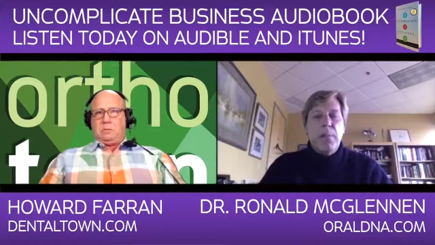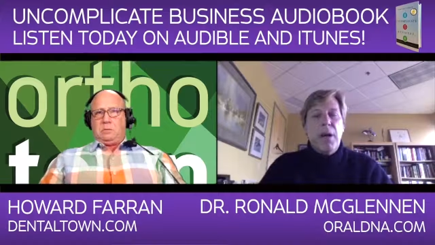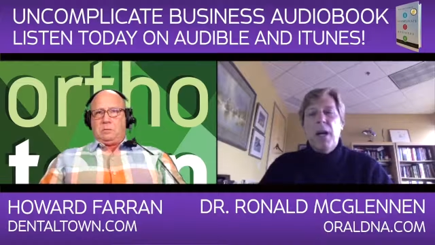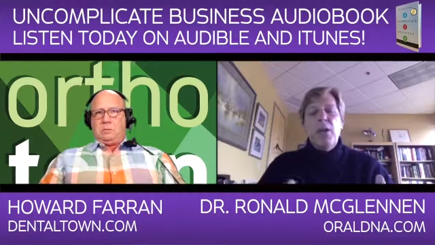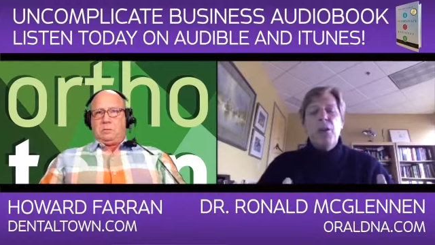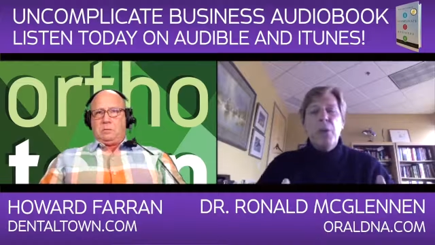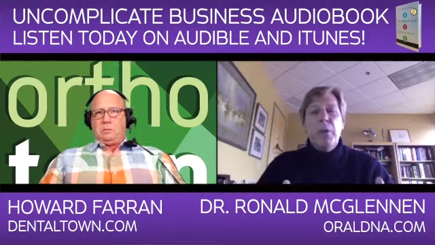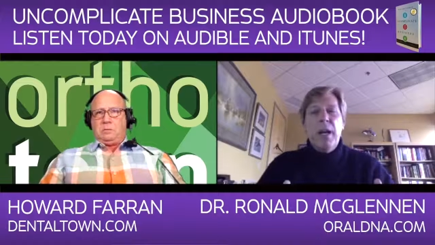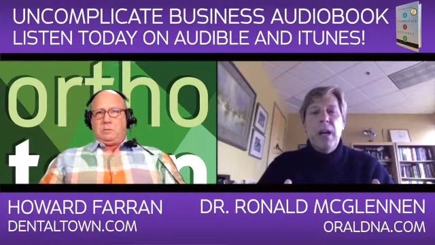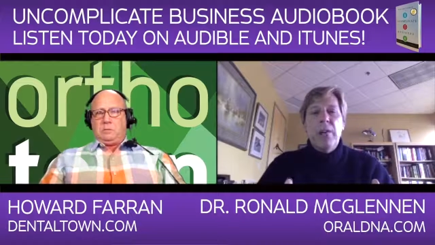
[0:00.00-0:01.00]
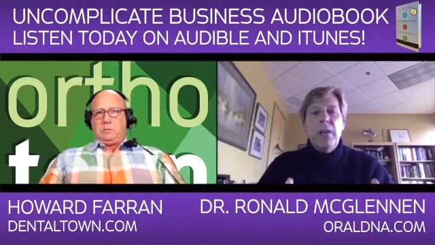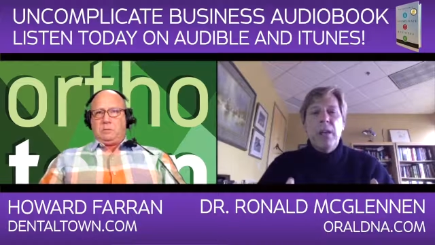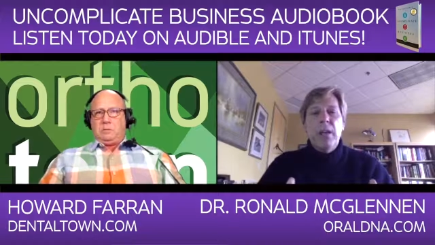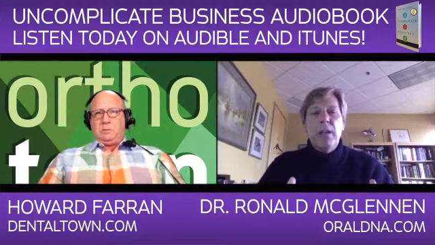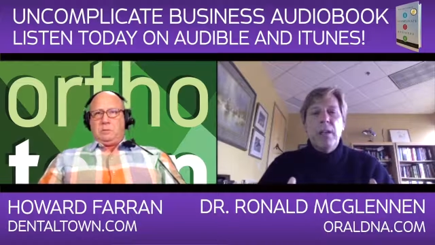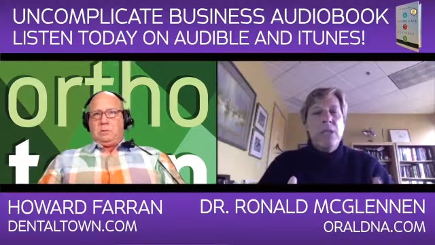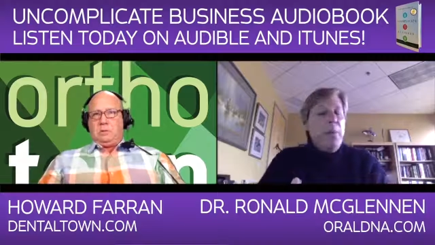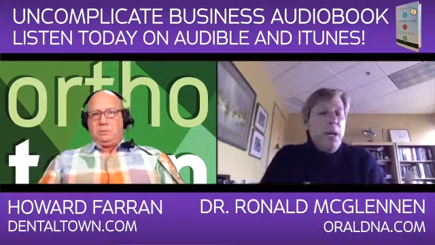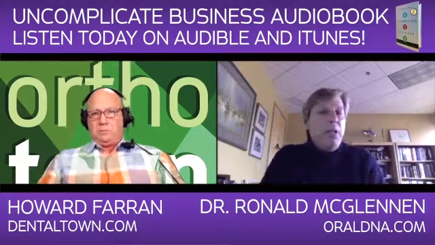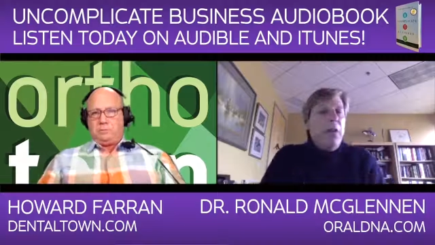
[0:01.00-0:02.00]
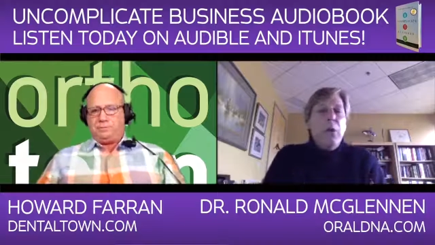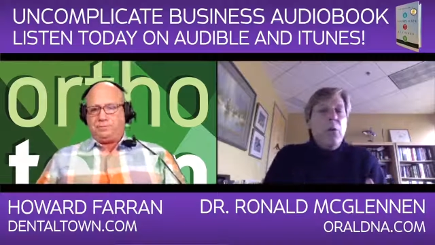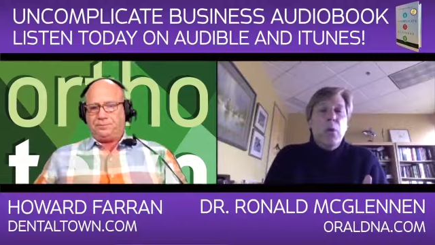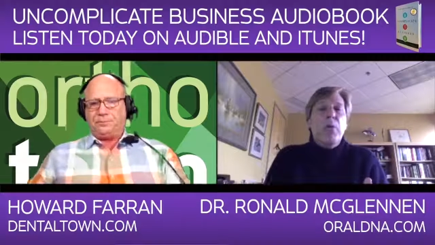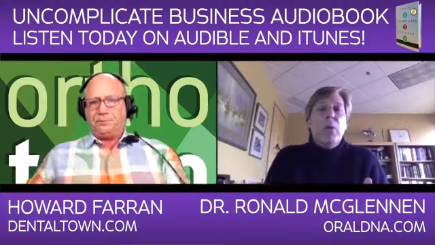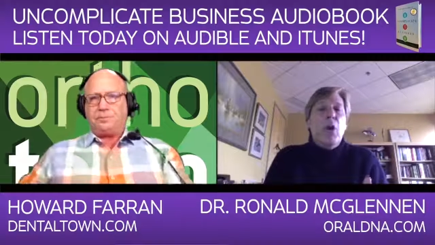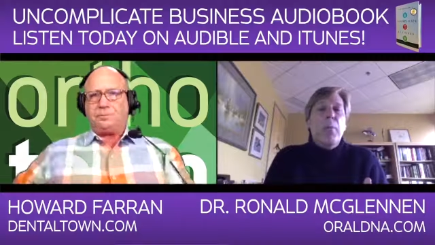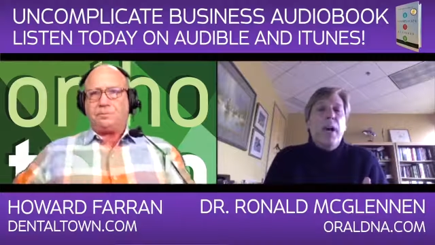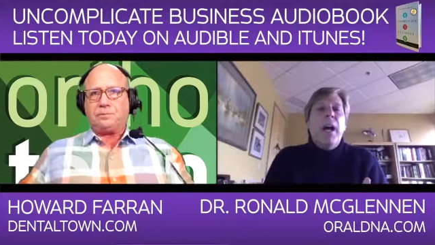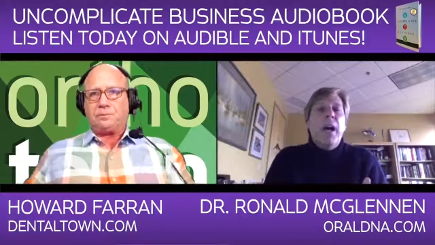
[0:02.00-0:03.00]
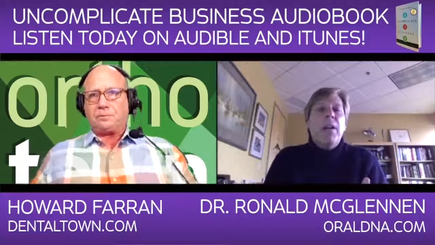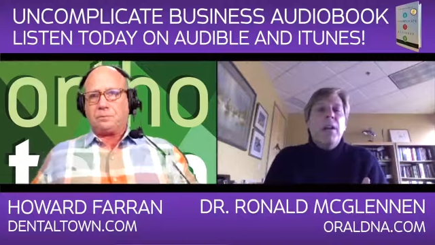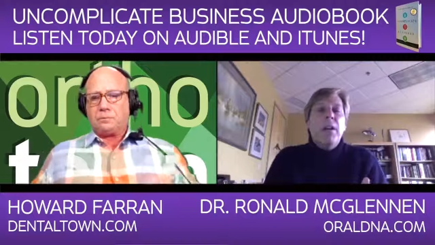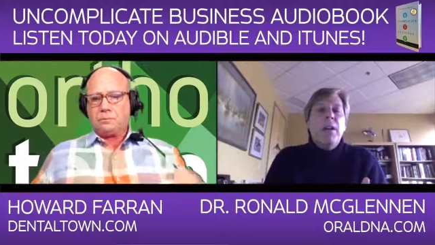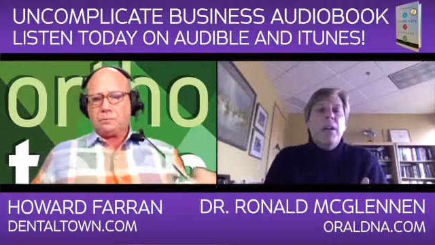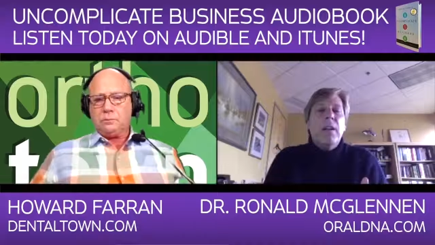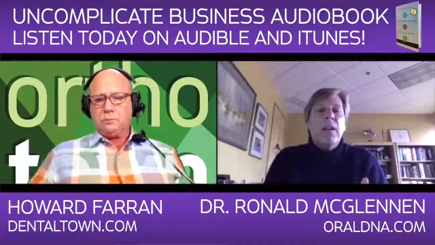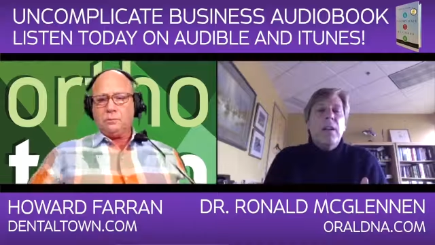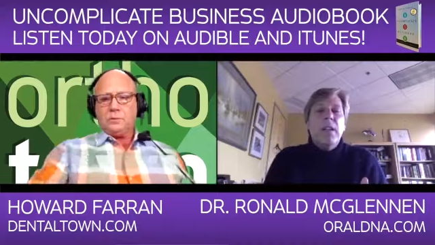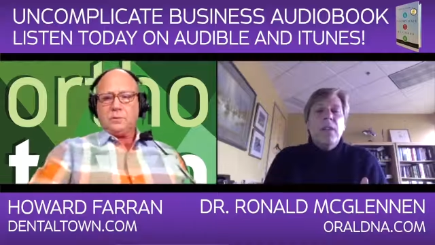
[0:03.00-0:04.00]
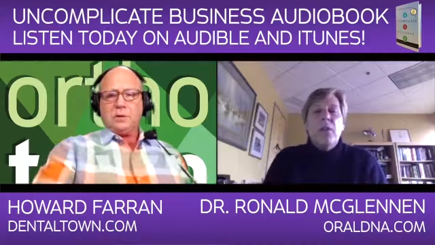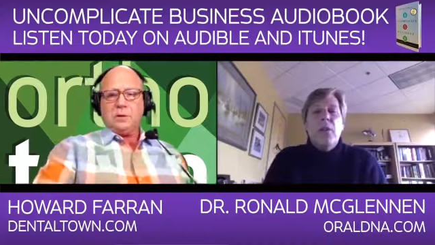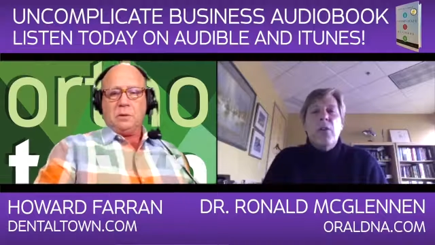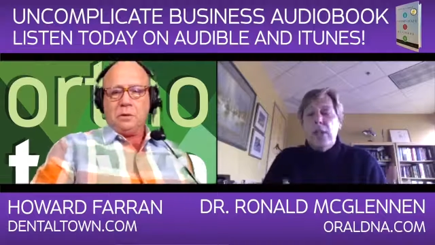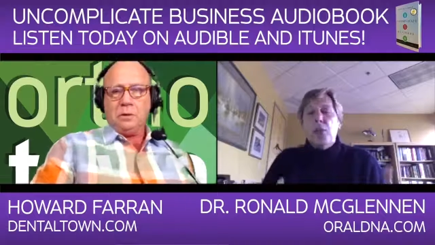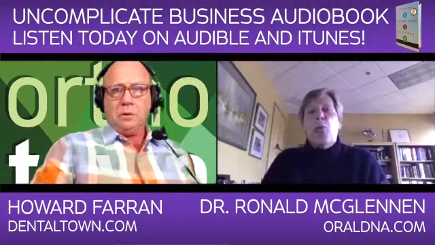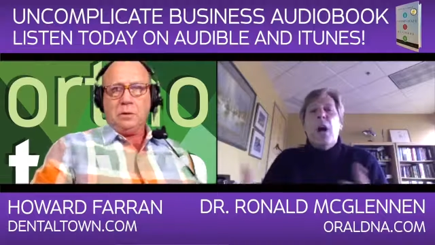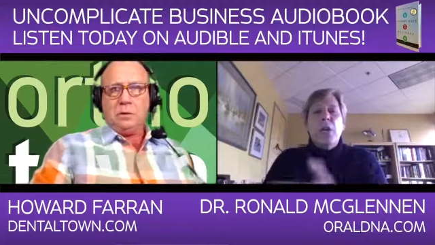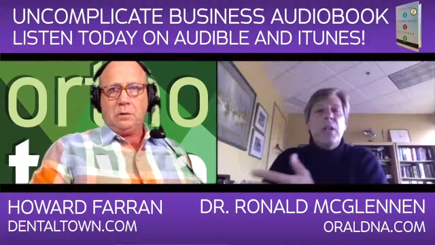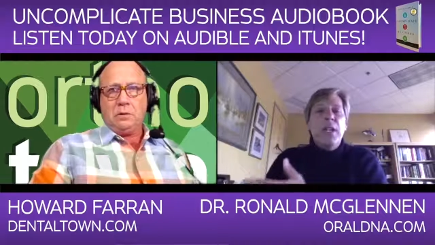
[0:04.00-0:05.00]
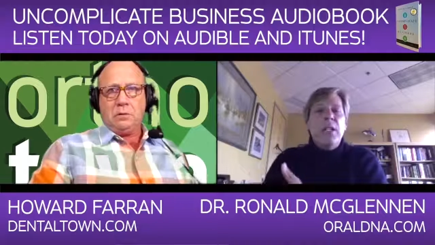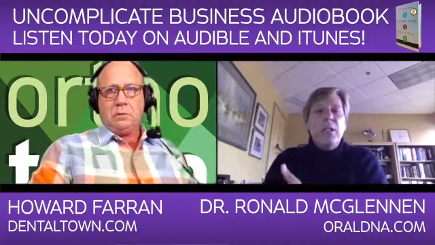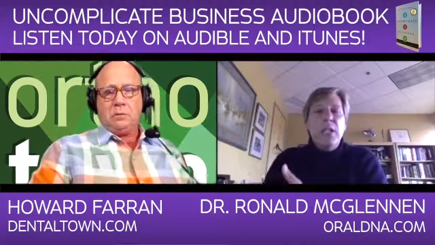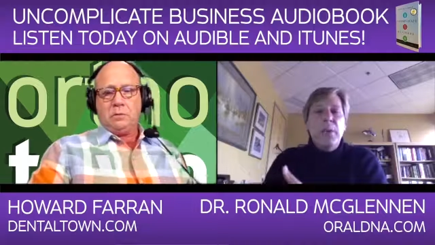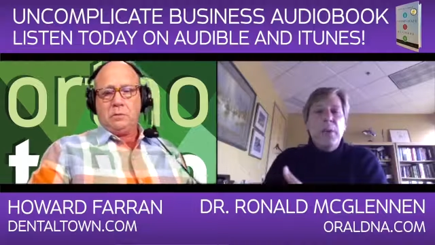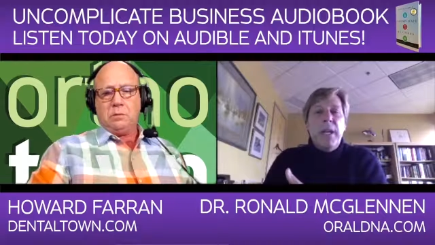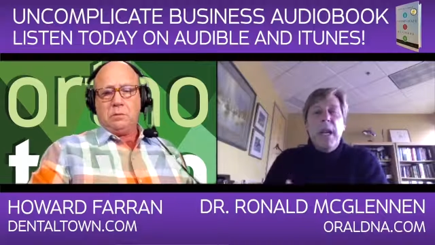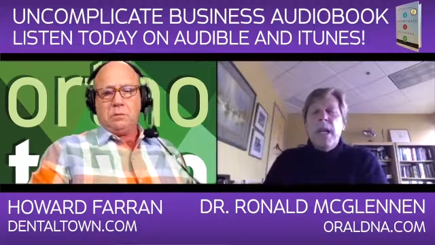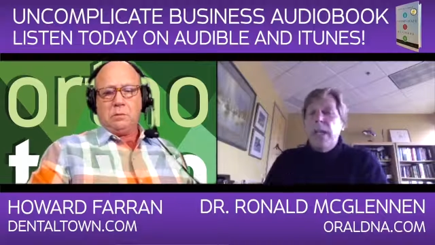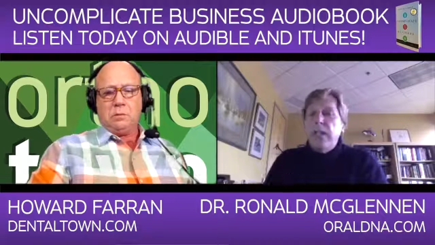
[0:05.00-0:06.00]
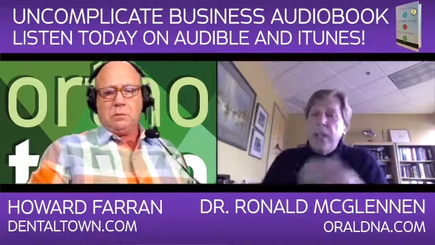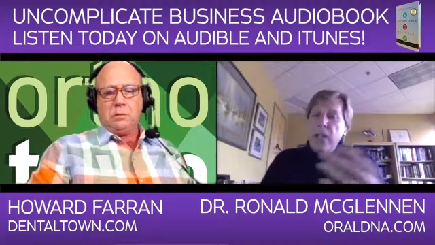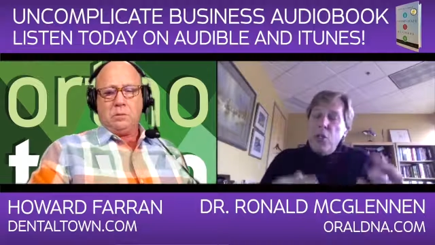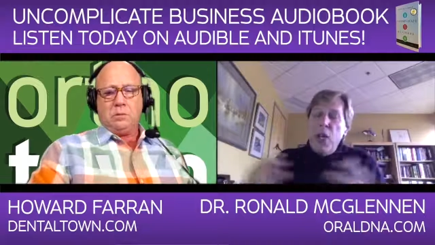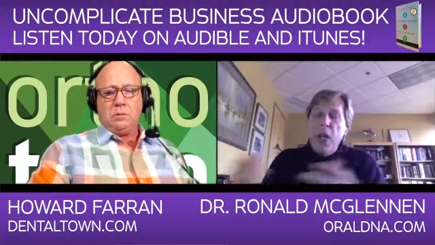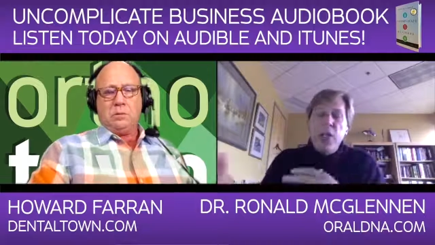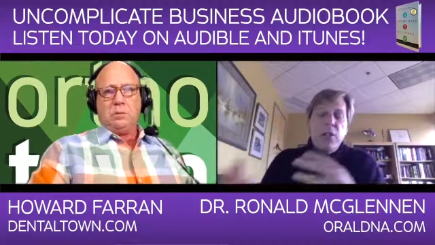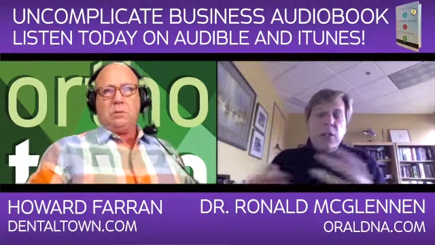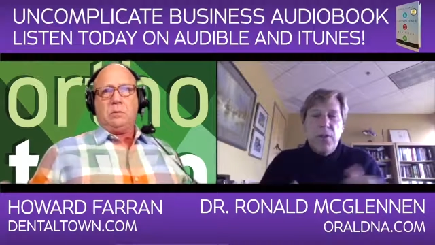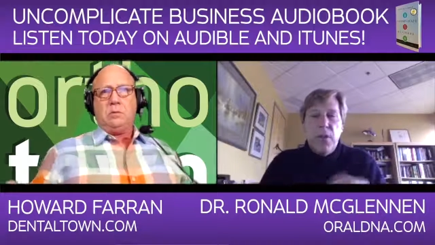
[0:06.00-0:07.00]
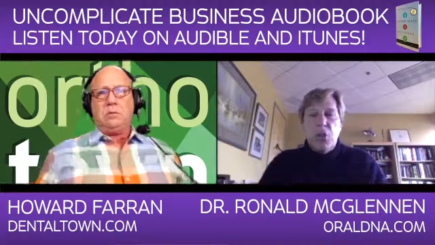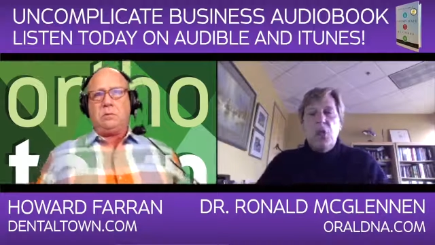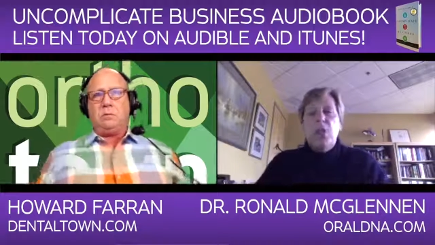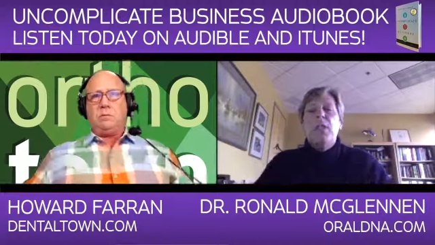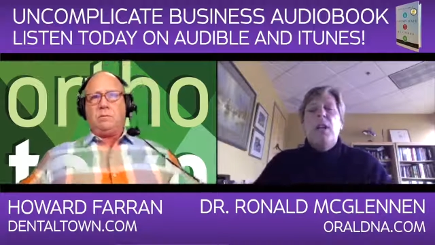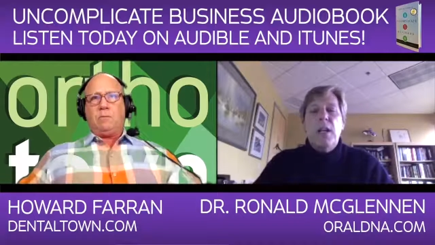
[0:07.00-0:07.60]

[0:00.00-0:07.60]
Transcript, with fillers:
Speaker 1: the biology would have it, these bacteria will grow back. And so that's why you need to see them again. And things change as a function of